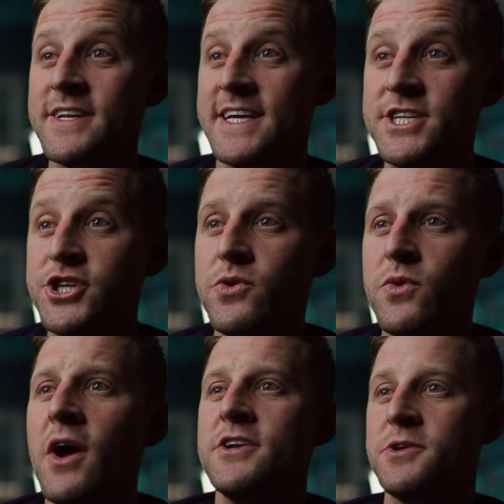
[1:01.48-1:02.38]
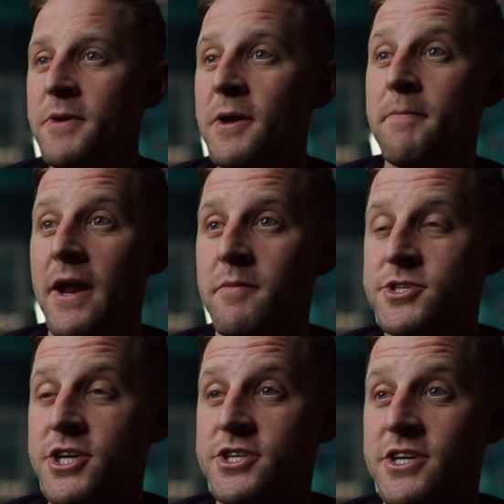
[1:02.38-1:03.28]
to teach you to be a better
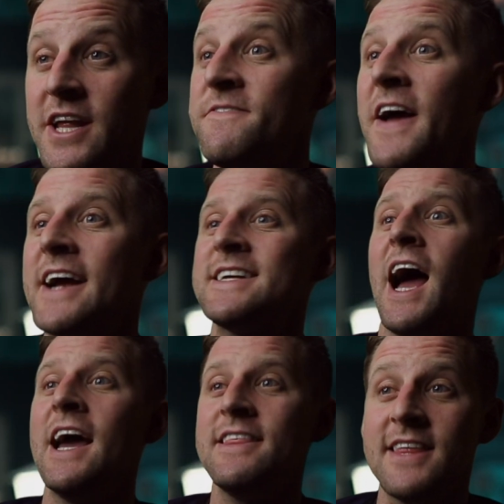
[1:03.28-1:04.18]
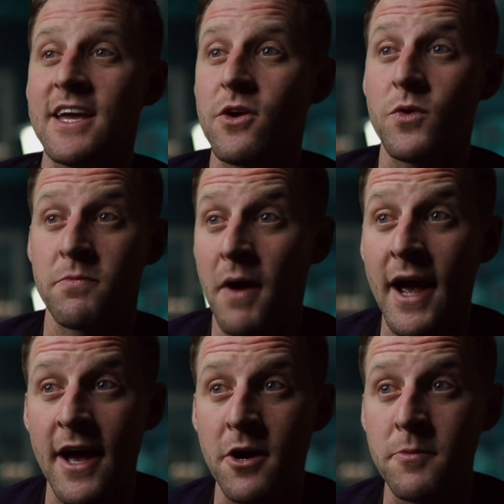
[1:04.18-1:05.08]
magician. In fact, I think with my
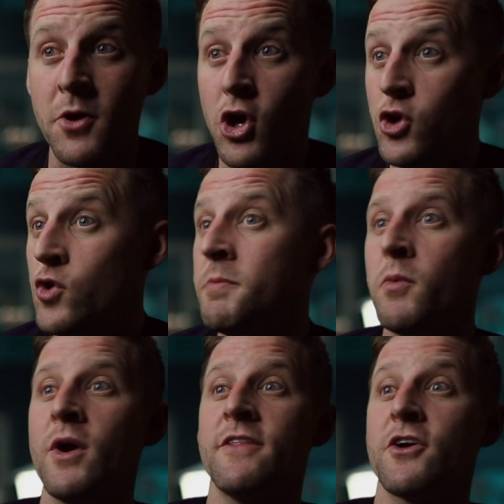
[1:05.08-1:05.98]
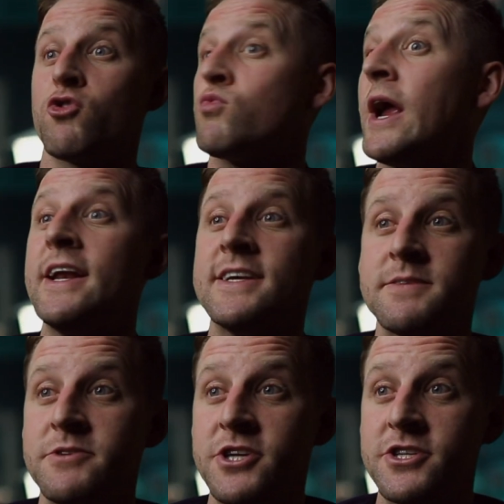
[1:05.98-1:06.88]
help, you could be one of the greatest
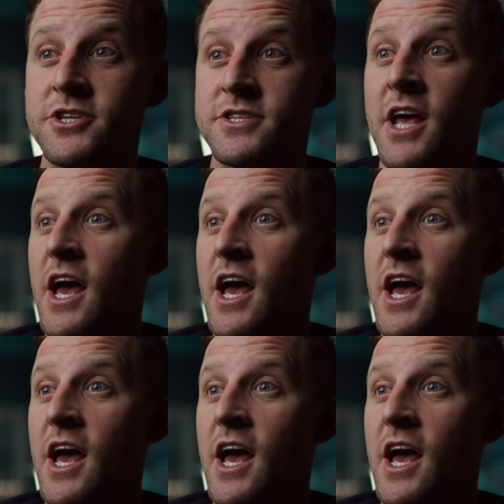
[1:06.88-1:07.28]
magicians